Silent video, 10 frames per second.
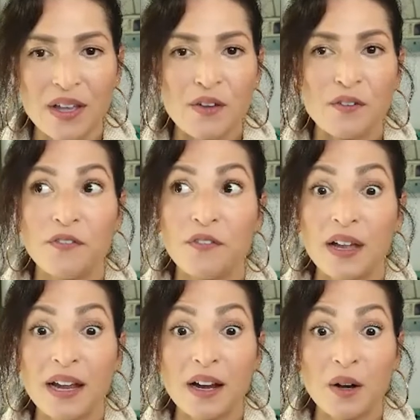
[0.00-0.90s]

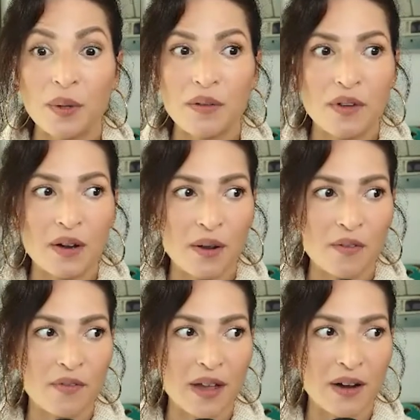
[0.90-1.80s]
very, very,
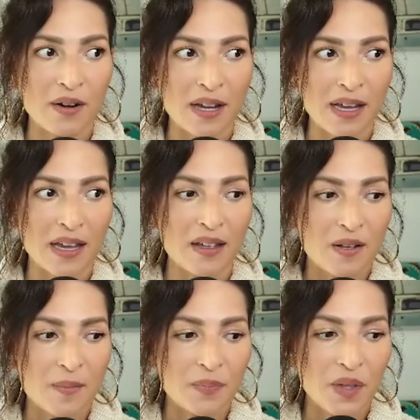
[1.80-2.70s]
very
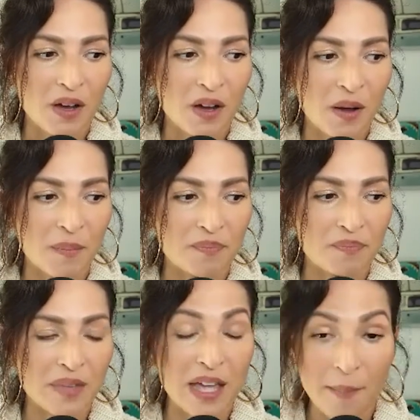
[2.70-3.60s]
um,
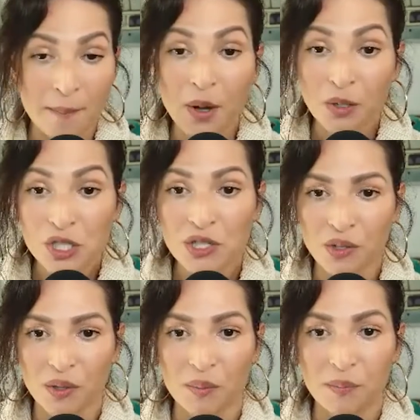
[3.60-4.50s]

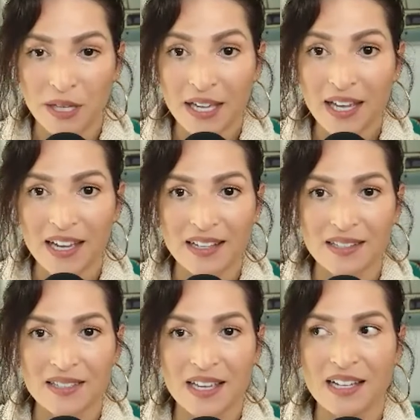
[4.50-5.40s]
emotional
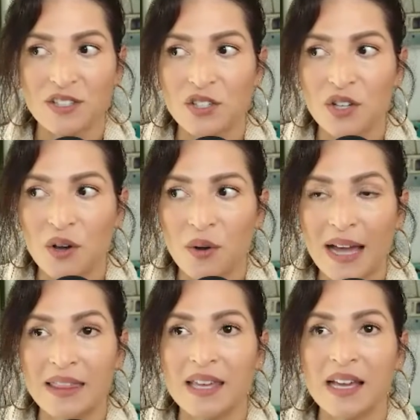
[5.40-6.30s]
beings. And so
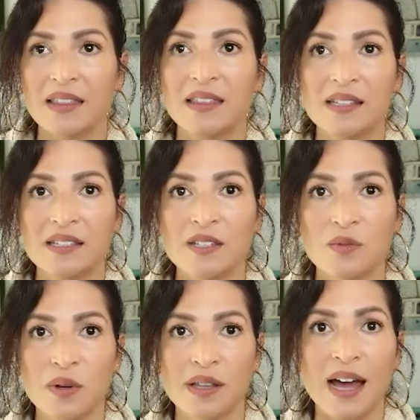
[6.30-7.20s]
I think this is
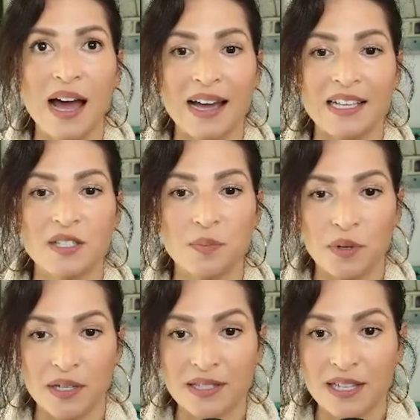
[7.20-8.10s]
one of the highest
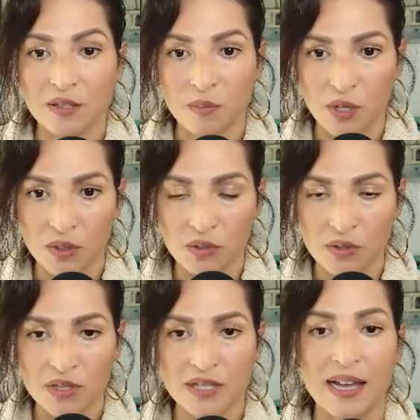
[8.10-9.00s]
breeds that's
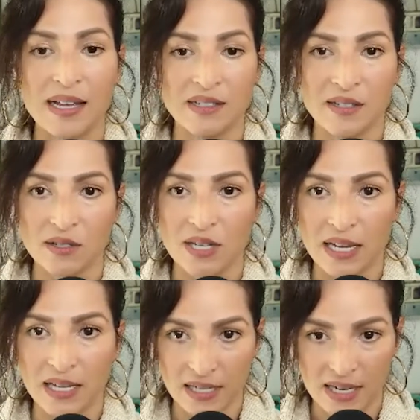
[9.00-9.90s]
abused, that isn't
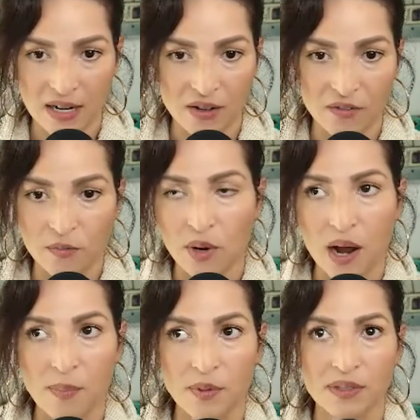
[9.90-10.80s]
taken care of
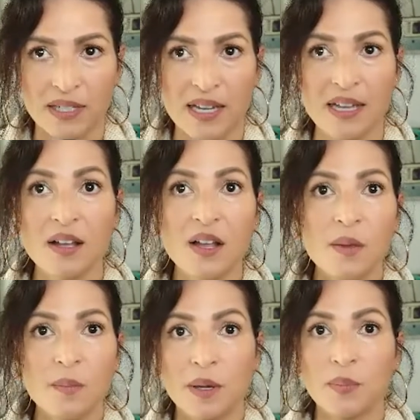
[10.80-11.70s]
properly.
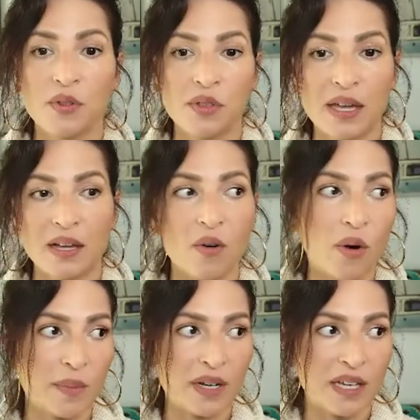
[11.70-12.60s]
People think, oh,
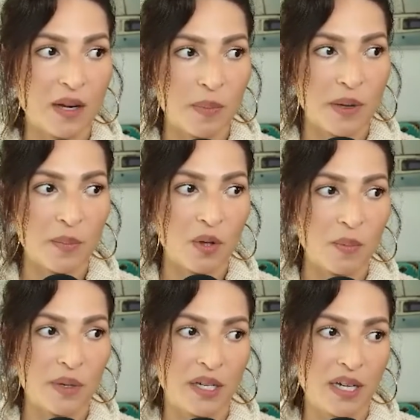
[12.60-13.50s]
I'm going to get a pit bull
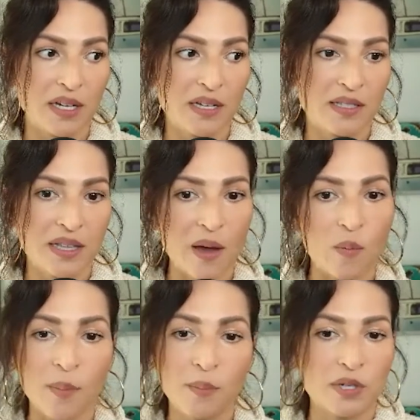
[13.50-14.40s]
because I
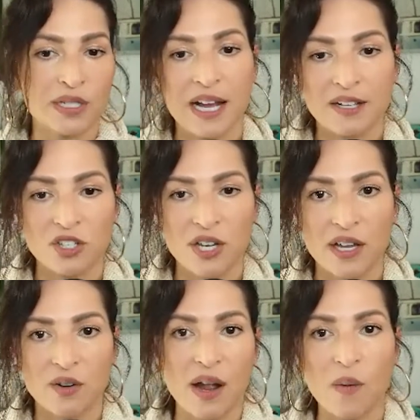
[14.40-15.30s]
want
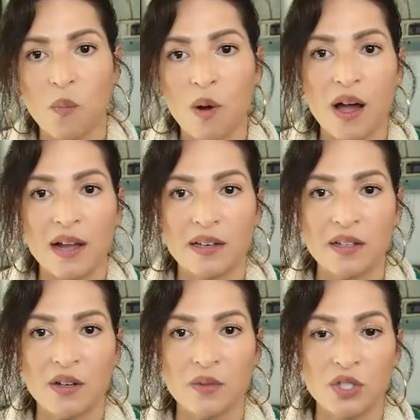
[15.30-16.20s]
protection or I want,
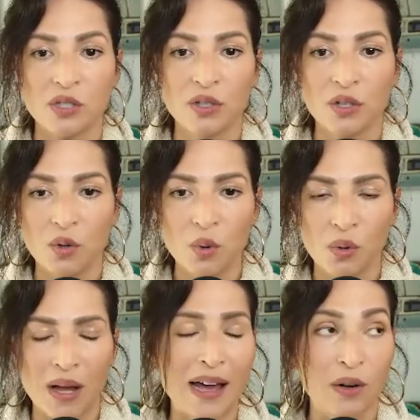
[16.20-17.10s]
you know, to look
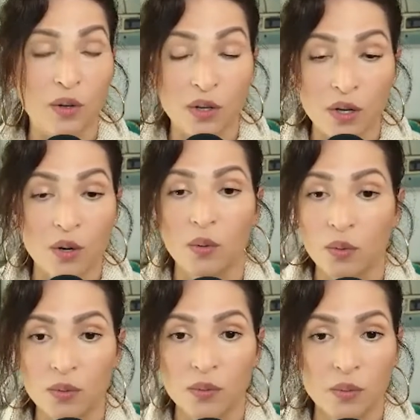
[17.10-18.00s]
cool. I don't
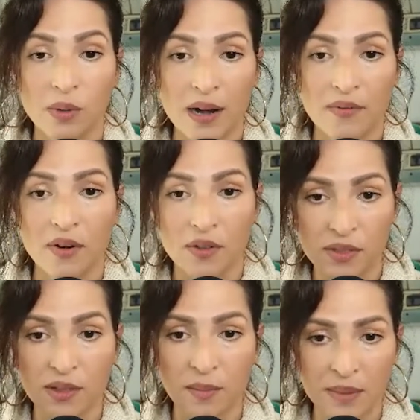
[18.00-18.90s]
know whatever
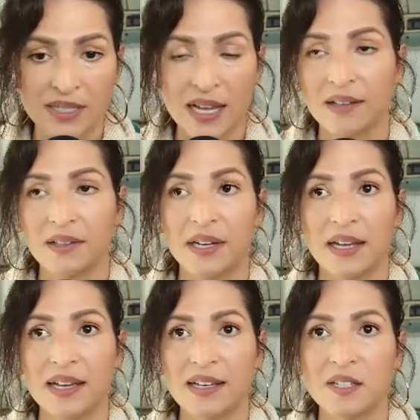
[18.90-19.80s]
the
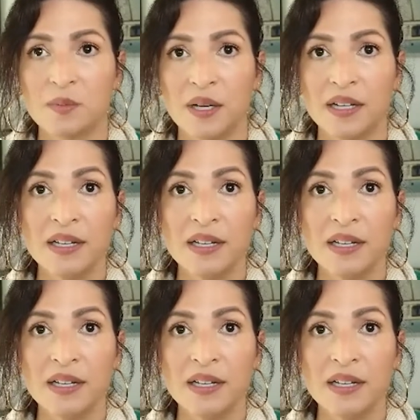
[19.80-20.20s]
mentality is, but